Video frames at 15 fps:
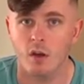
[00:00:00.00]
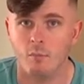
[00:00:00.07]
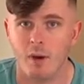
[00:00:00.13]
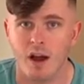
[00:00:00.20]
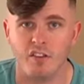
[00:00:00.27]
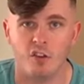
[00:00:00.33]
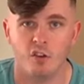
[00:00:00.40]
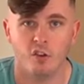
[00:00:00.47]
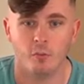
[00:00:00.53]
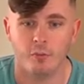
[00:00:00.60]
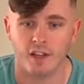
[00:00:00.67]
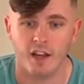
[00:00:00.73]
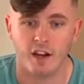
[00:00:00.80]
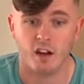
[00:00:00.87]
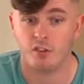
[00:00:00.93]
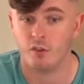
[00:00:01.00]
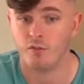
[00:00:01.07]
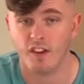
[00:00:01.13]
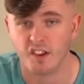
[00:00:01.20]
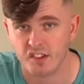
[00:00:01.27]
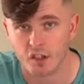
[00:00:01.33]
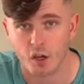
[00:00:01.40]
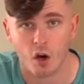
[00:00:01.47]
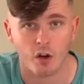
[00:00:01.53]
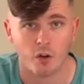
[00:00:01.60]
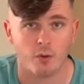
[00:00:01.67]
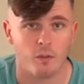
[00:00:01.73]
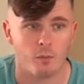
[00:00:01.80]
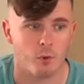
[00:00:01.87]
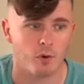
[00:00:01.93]
back to normal again. I'd do fasted cardio
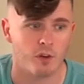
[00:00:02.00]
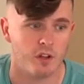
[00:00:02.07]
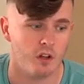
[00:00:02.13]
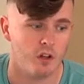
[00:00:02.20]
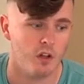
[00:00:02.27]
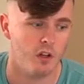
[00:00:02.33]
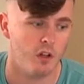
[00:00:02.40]
in the morning.